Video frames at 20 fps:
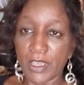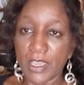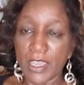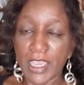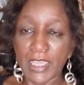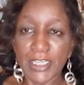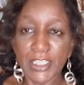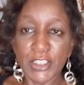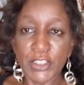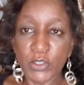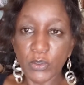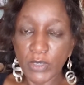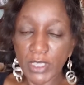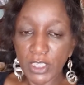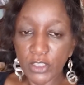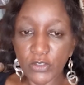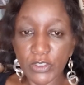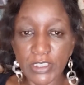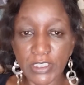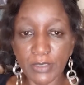And it's so
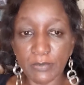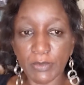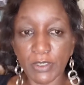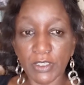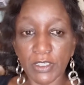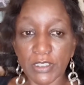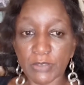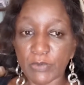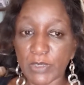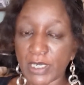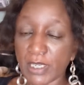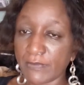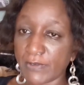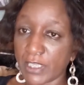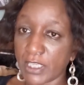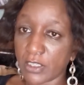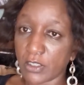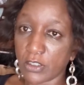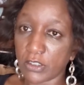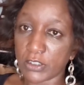interesting because whenever he
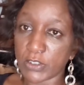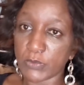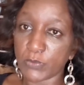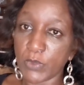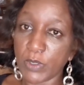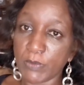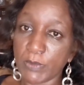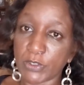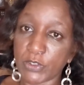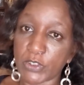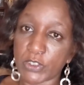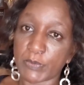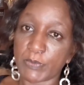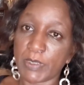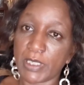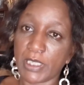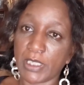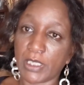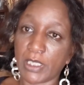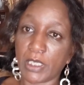calls women to
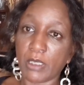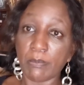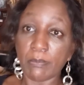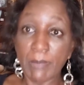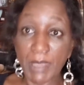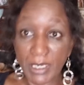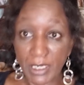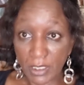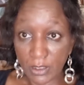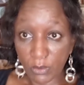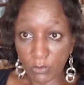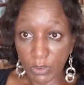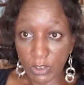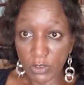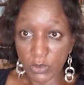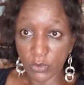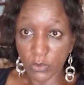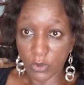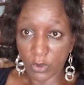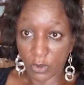speak, men are the ones
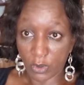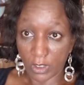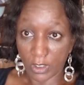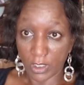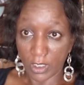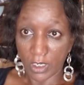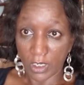who call.